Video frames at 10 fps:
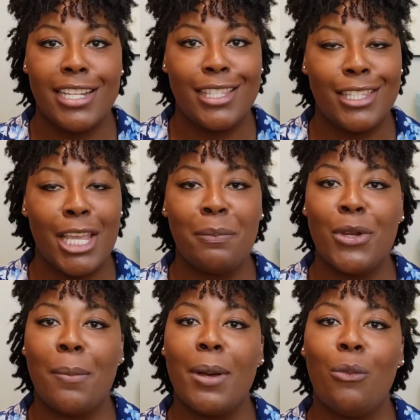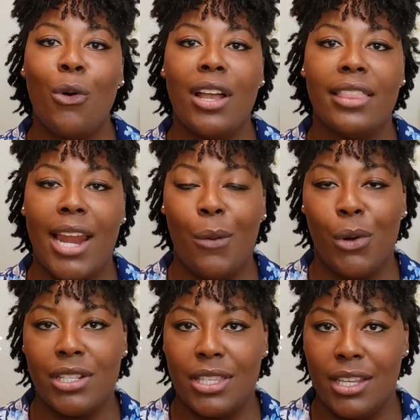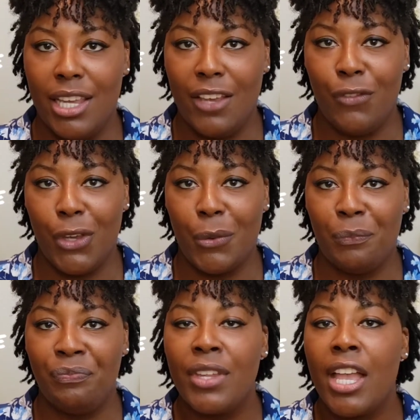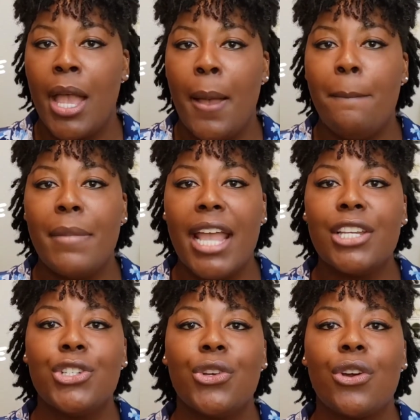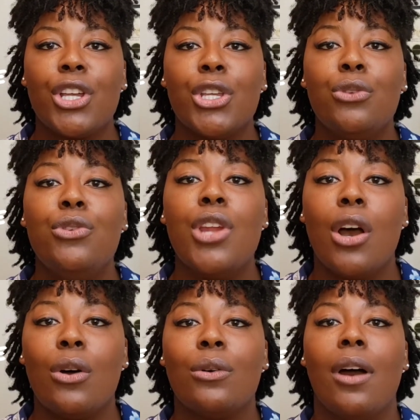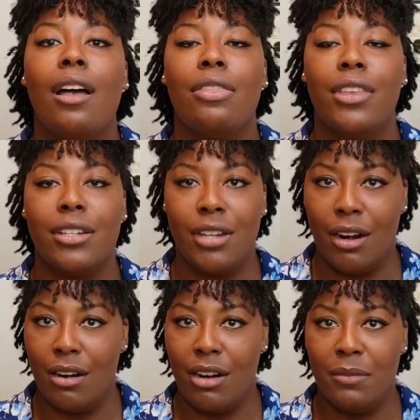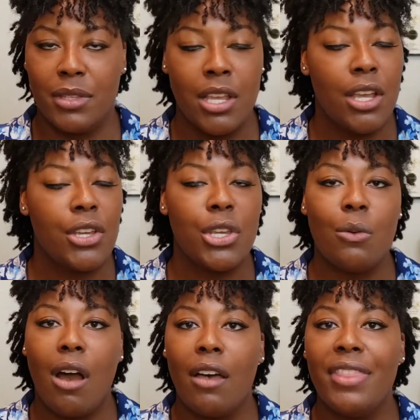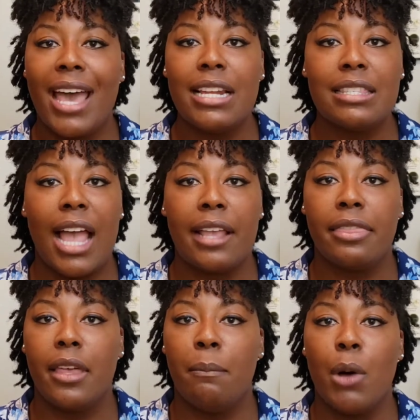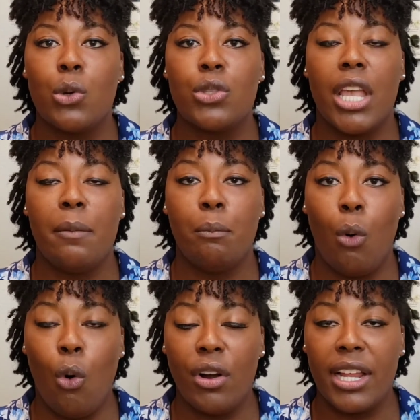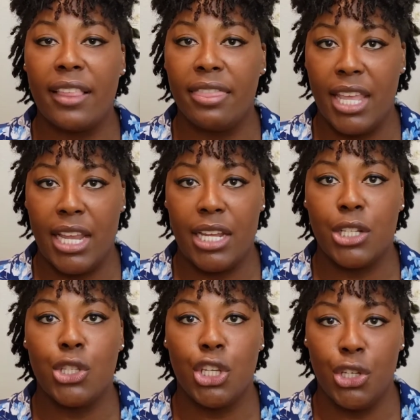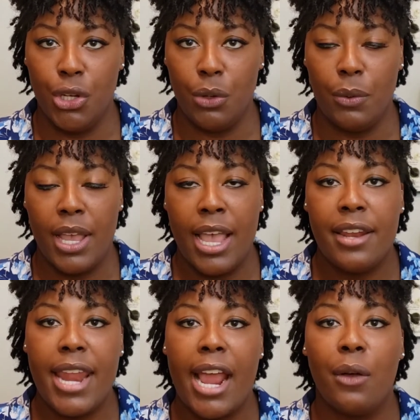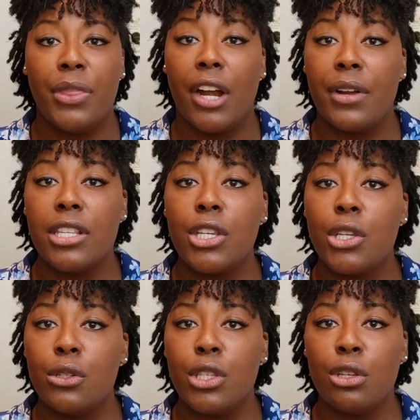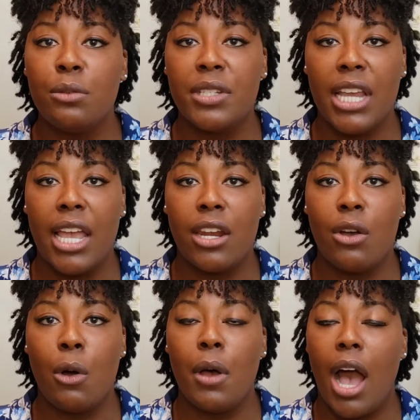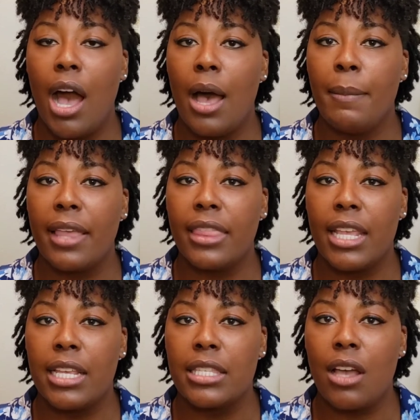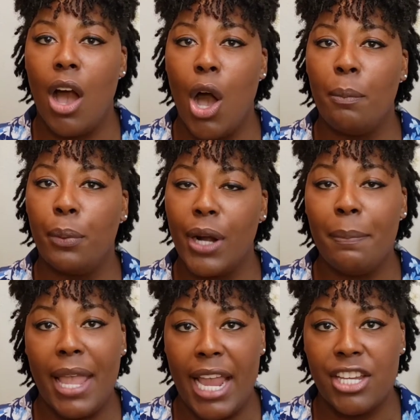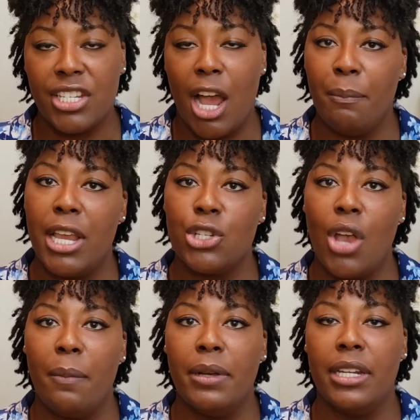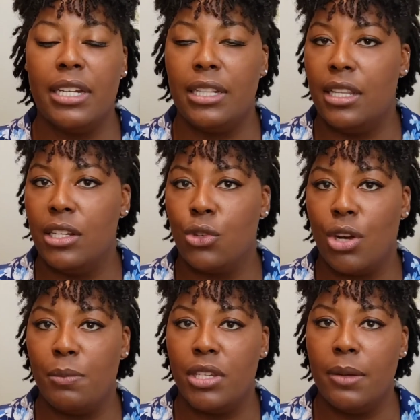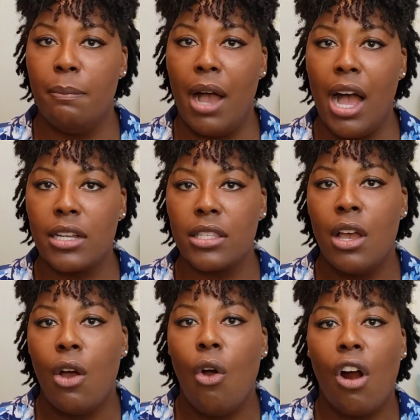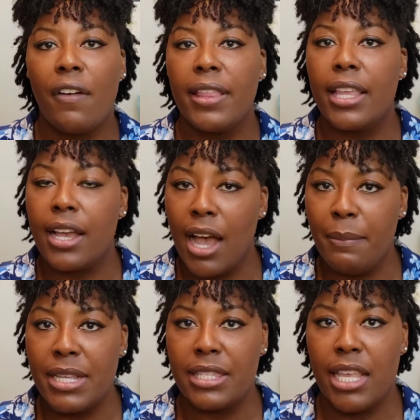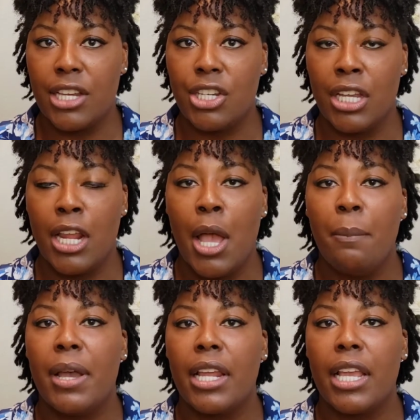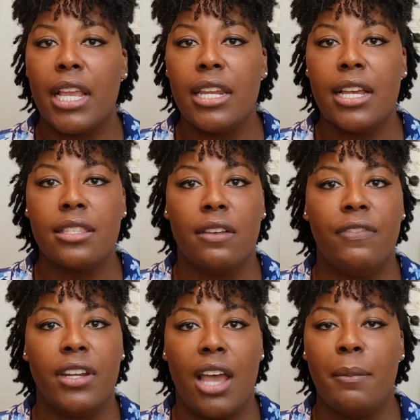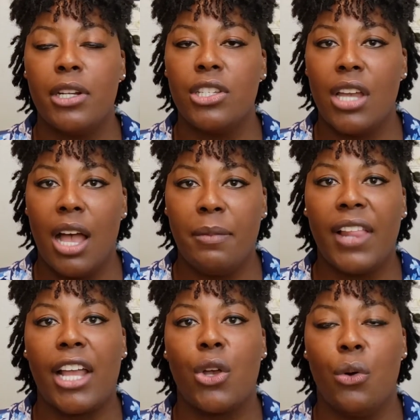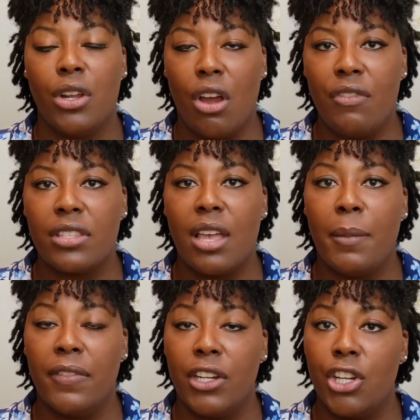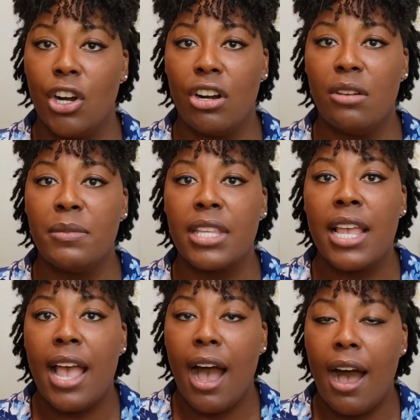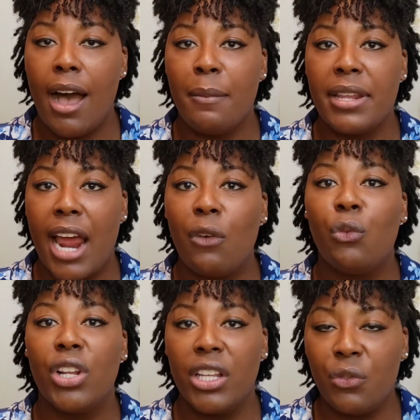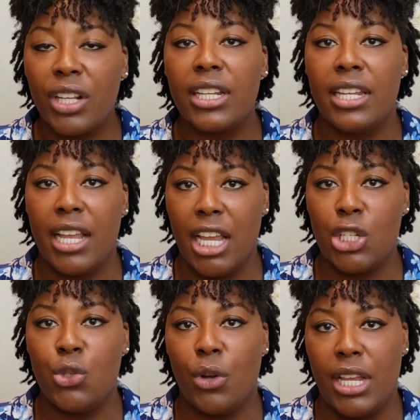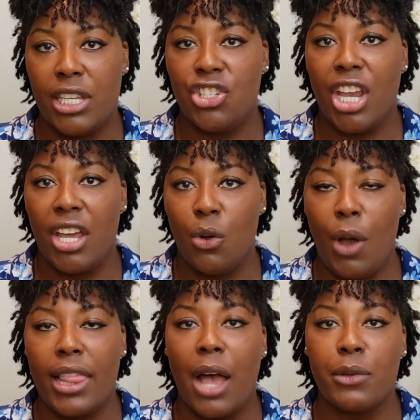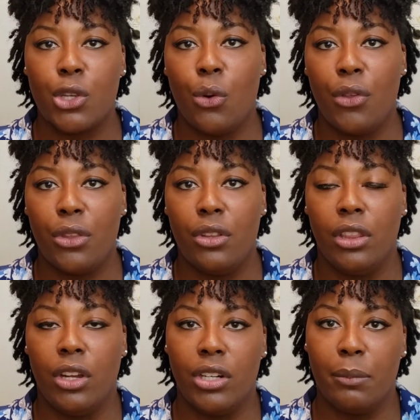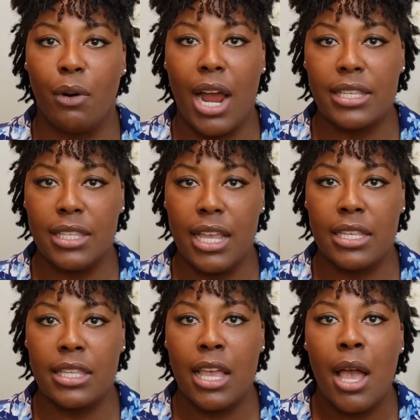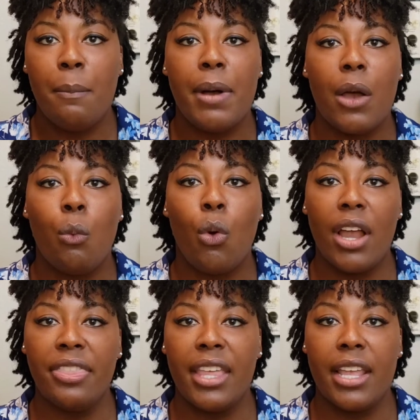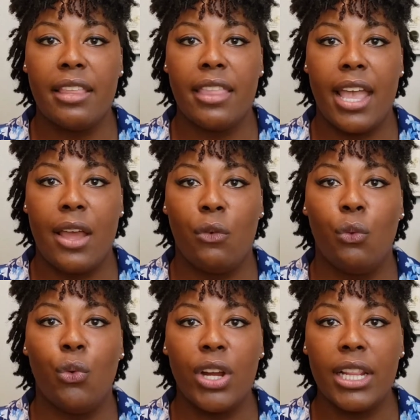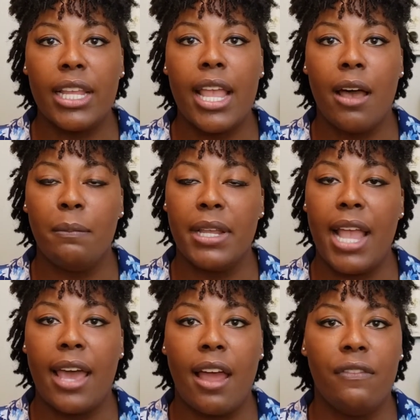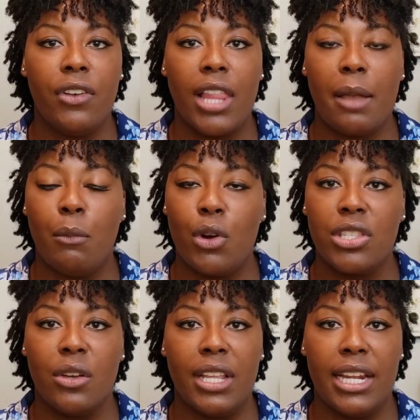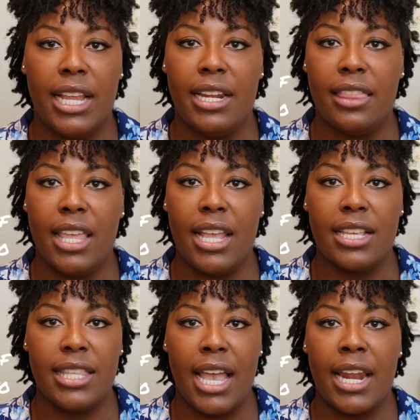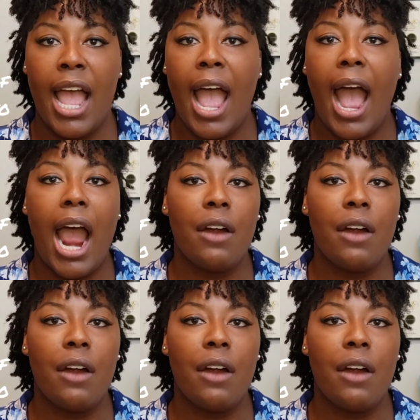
Tip number 1 that I want to give you. Make sure you know the terms. You all, that is like the most important thing to do. Now, there is a YouTube channel, I think it's called Prep Agent. I'll make sure I put it in the description box or in the comment section, but he does a phenomenal job of like going over some of the terms, and I really did enjoy his channel while I was going through the learning process. But one thing that really helped me out, I feel like more so than anything, is that I